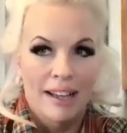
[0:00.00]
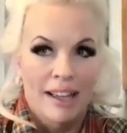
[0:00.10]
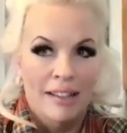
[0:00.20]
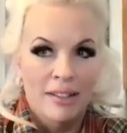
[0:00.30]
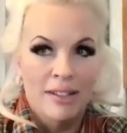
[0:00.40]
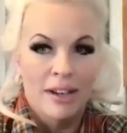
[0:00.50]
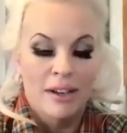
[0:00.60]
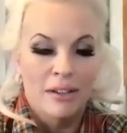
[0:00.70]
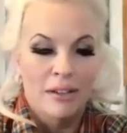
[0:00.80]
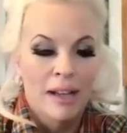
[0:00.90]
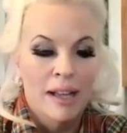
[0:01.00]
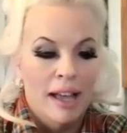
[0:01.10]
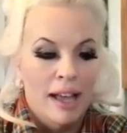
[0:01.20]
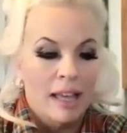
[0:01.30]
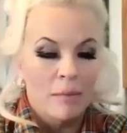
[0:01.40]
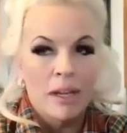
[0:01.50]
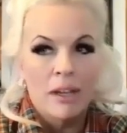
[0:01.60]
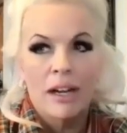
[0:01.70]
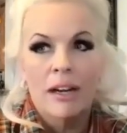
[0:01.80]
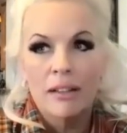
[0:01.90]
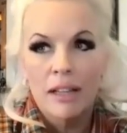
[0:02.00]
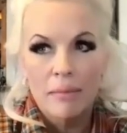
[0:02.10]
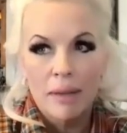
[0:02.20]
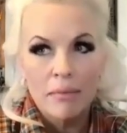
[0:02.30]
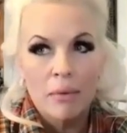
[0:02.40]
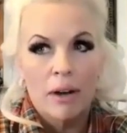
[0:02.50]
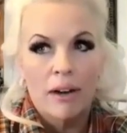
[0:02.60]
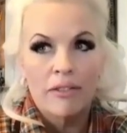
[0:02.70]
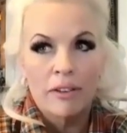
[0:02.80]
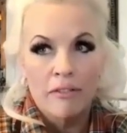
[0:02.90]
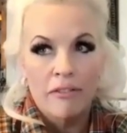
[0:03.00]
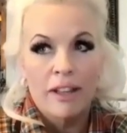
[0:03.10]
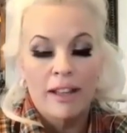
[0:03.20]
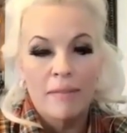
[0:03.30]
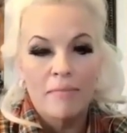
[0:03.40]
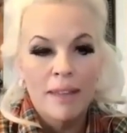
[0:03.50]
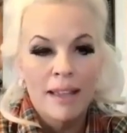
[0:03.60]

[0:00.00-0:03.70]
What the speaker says: And so again, when you hear a little bit more from Philip